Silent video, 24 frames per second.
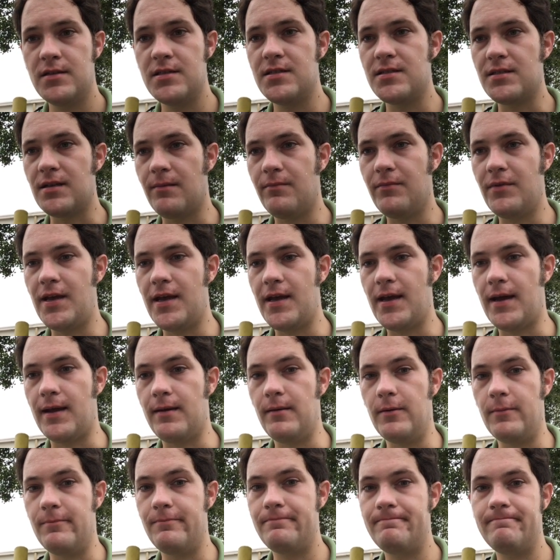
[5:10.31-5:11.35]
someday I
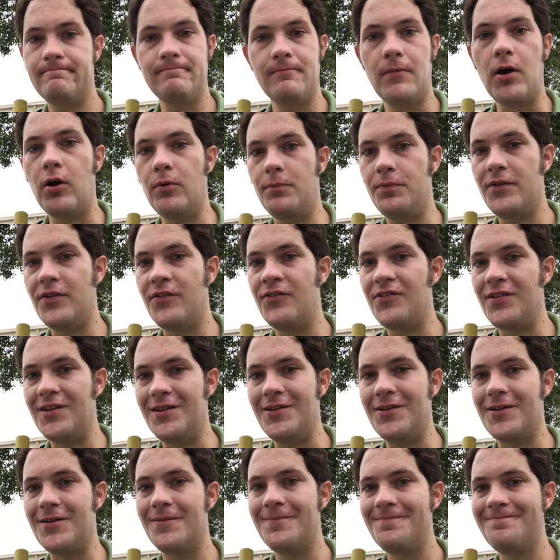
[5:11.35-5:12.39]
hope to see
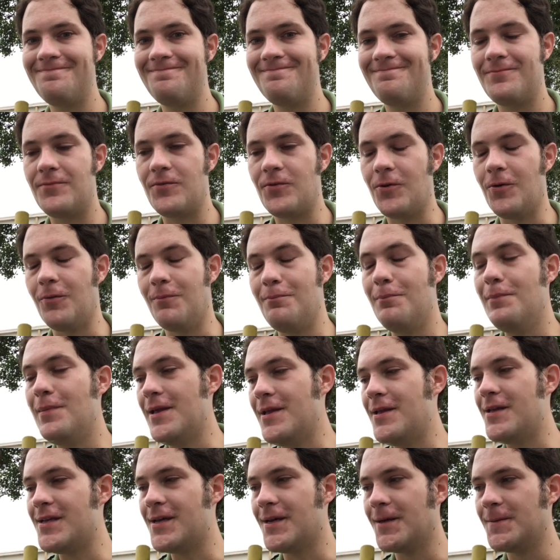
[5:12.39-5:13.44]
you or
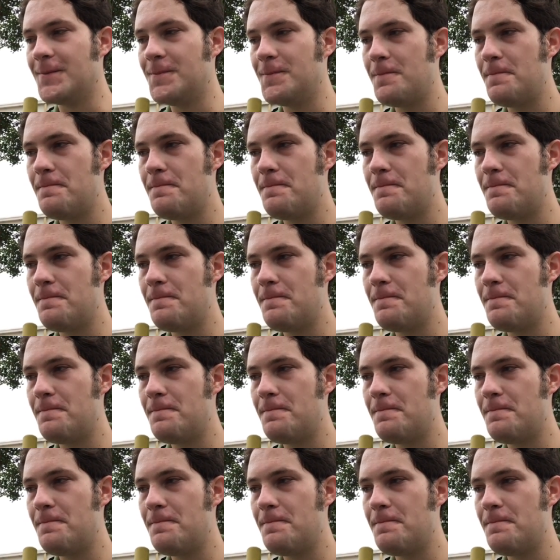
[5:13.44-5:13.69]
meet you.